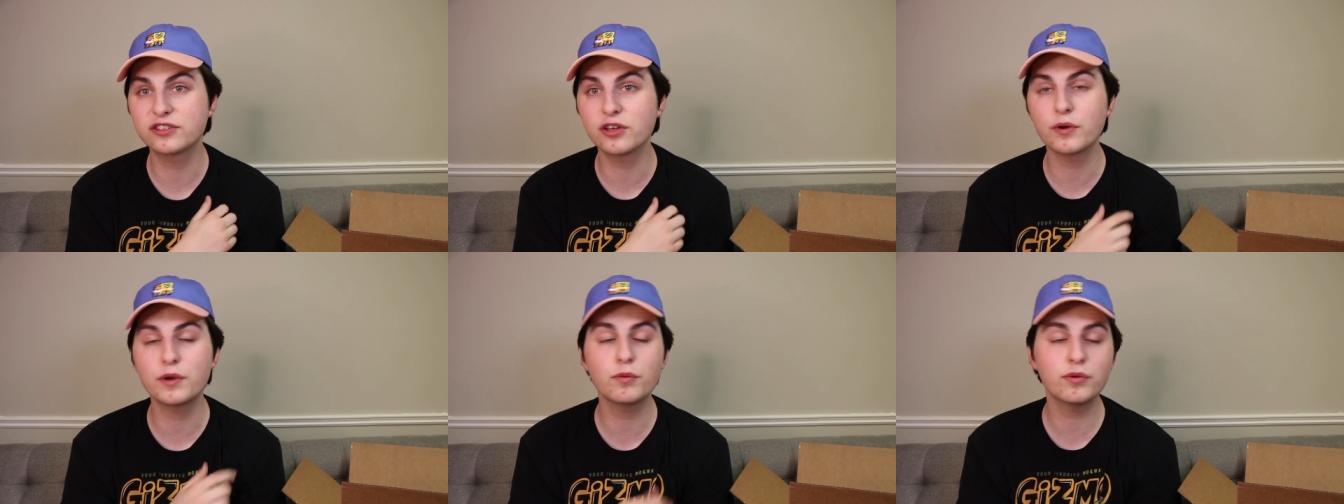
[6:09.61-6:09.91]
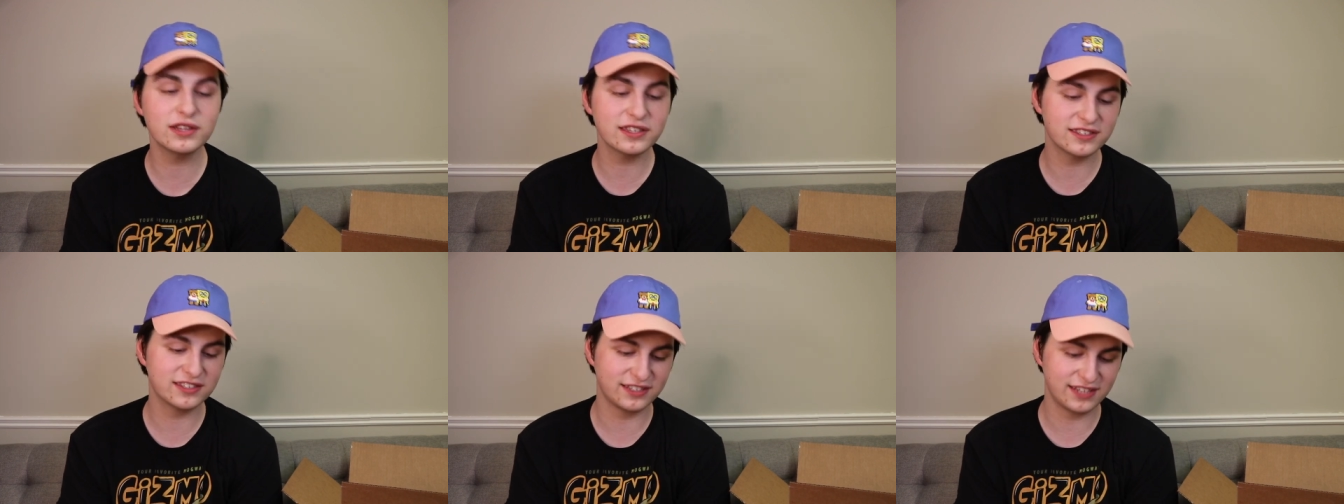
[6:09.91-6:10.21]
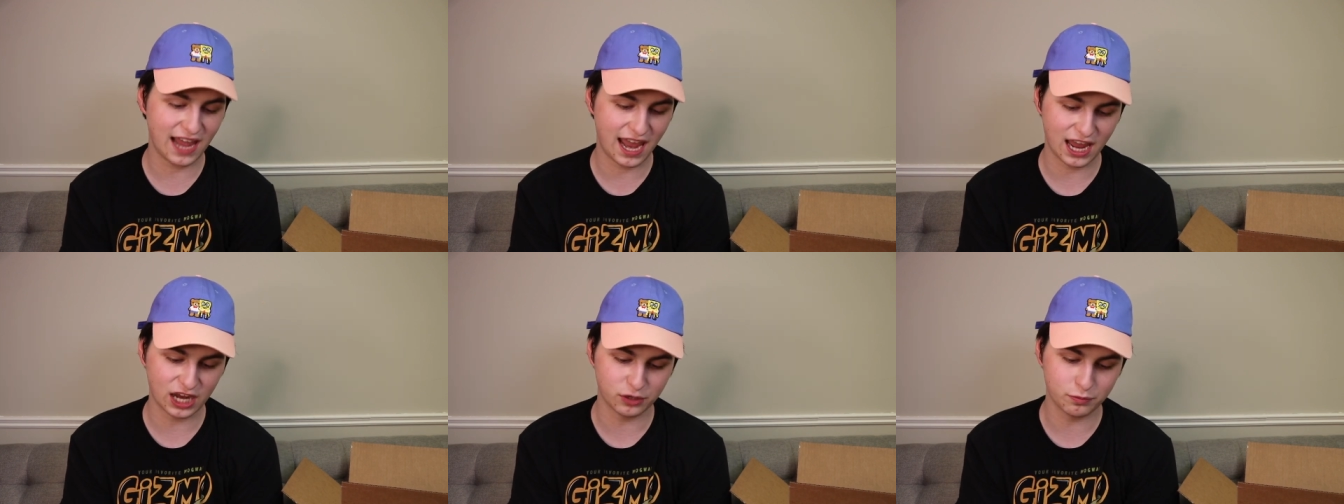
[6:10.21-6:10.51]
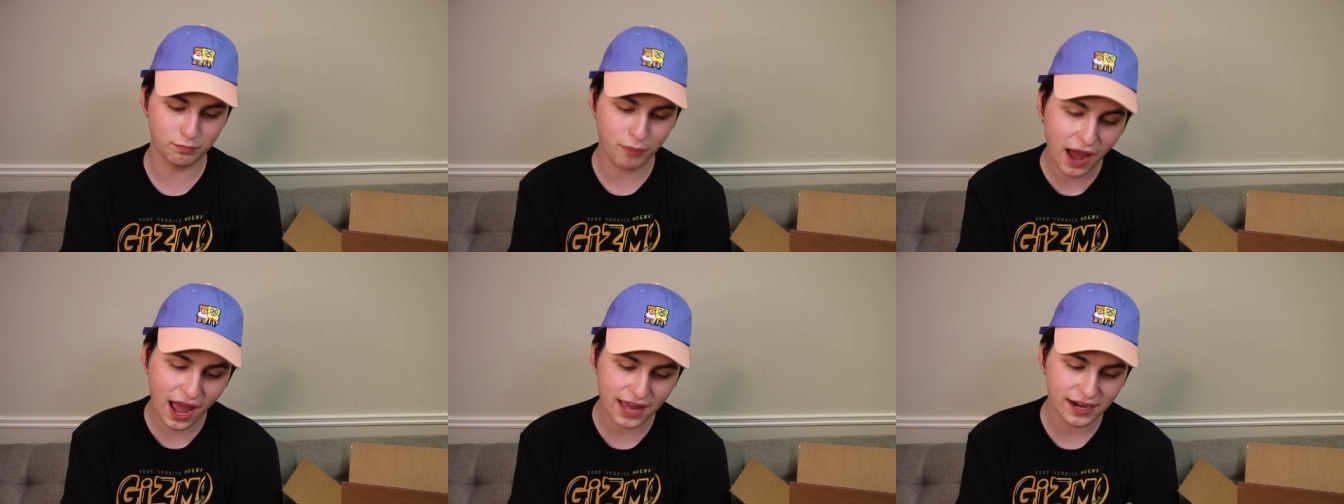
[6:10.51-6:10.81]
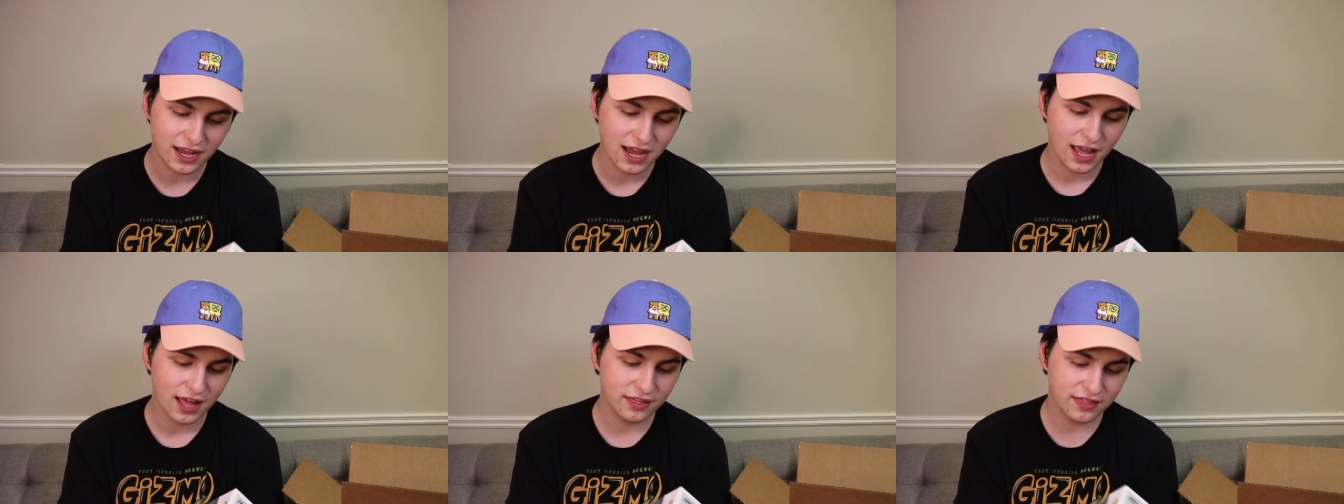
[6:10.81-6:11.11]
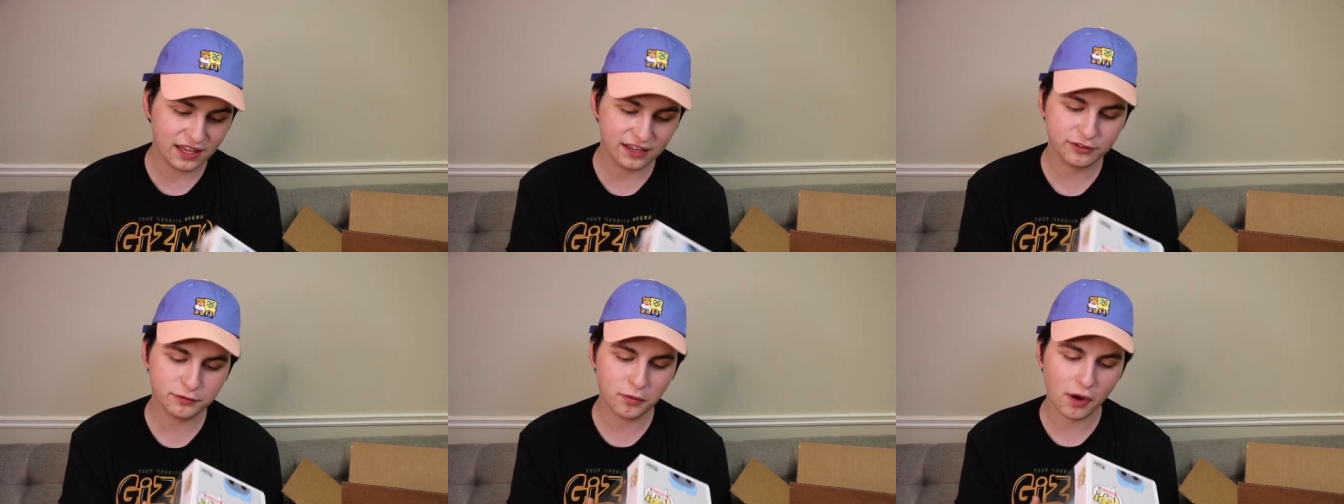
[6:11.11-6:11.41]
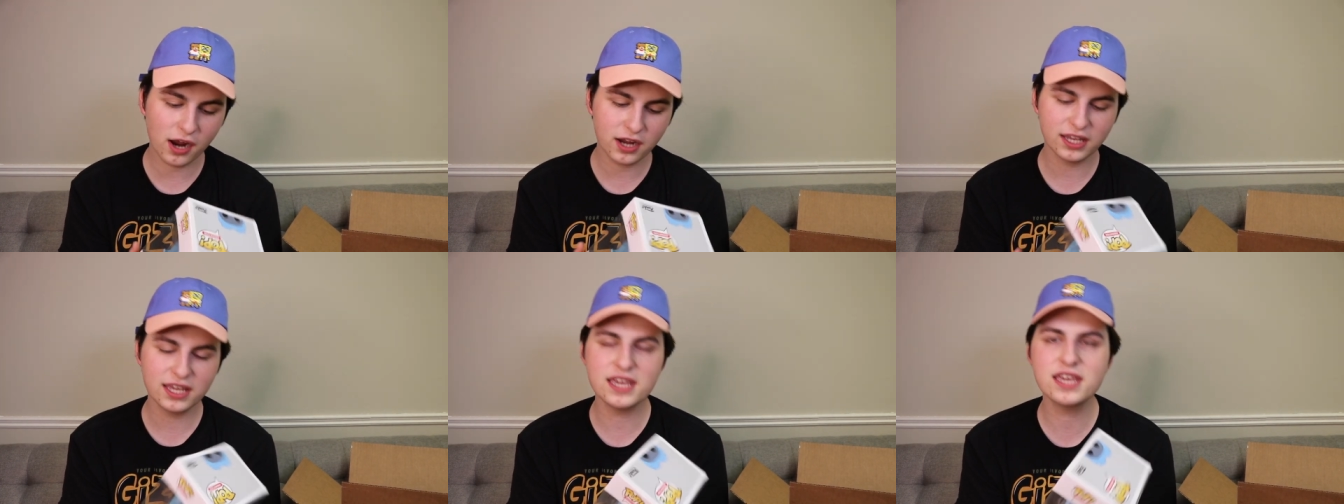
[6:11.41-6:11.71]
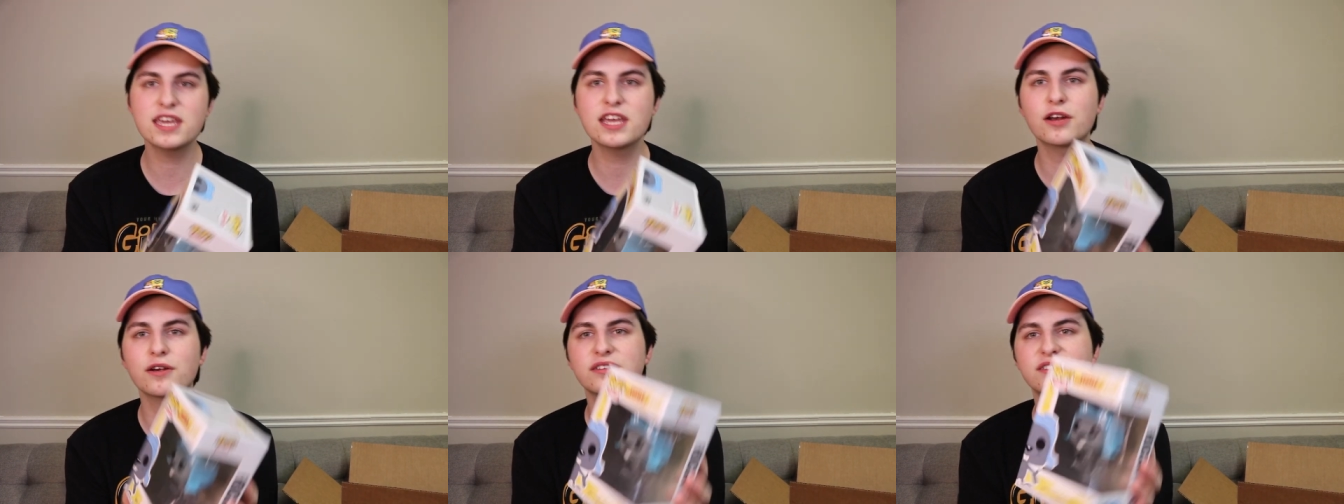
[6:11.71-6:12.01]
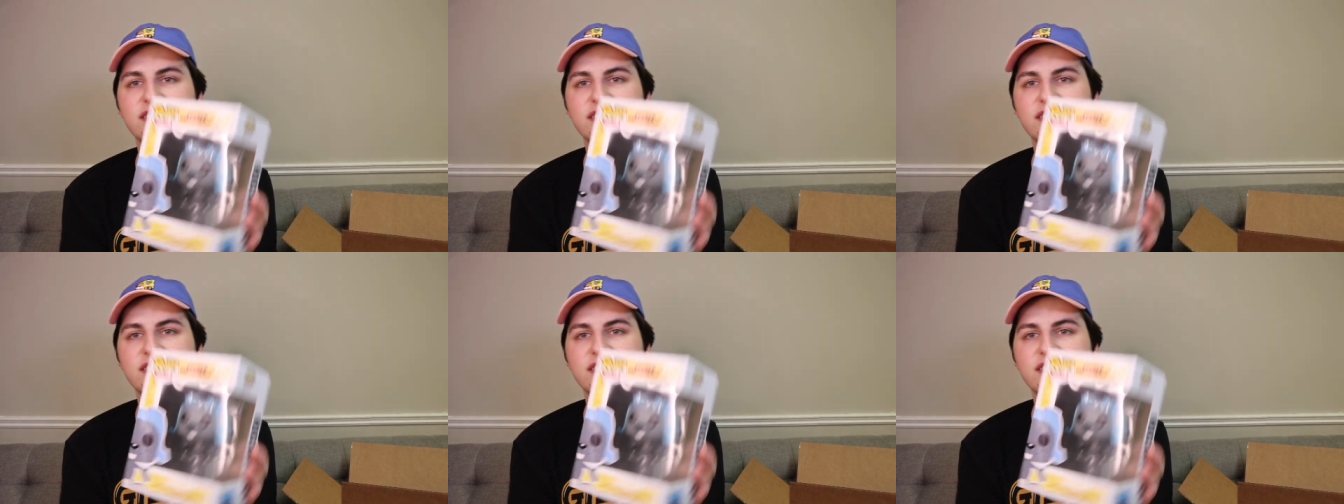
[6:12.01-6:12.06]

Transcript: so he wouldn't stand. But this Rocky here